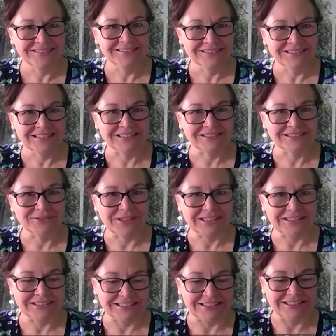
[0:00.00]

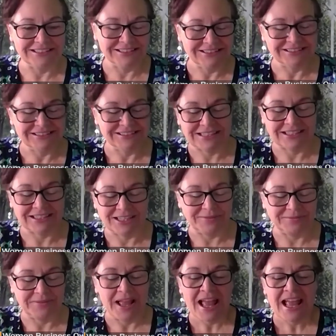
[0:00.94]
WXYZ.com.
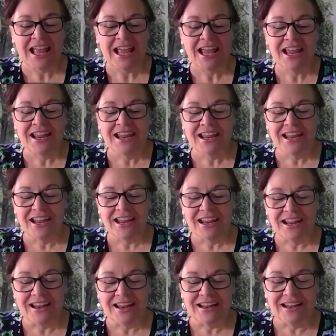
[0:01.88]

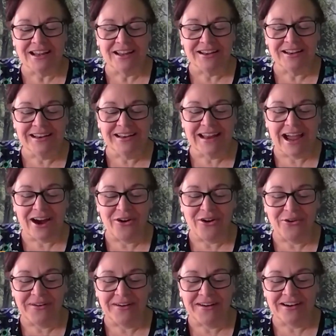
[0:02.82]

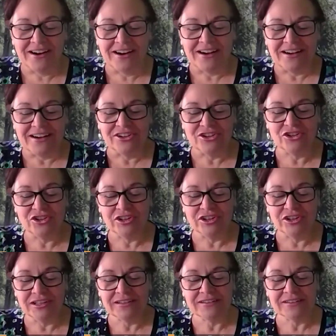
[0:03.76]
Now,
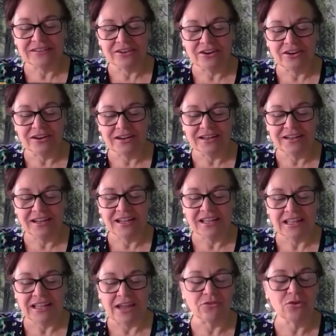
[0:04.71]
she started
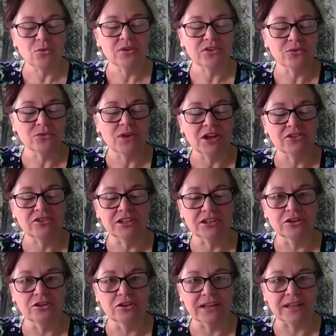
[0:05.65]
every once in a while she'd
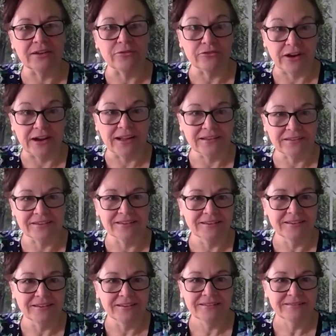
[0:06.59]
look at Frank's
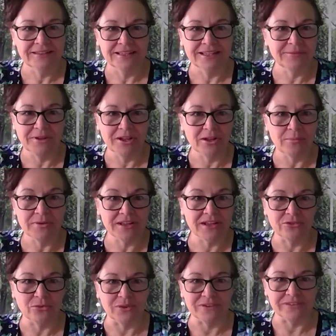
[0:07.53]
email because
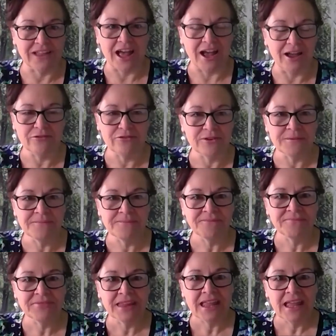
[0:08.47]
it was live.
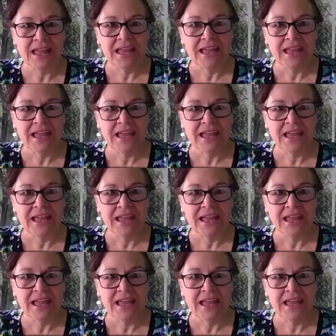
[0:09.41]
Yeah.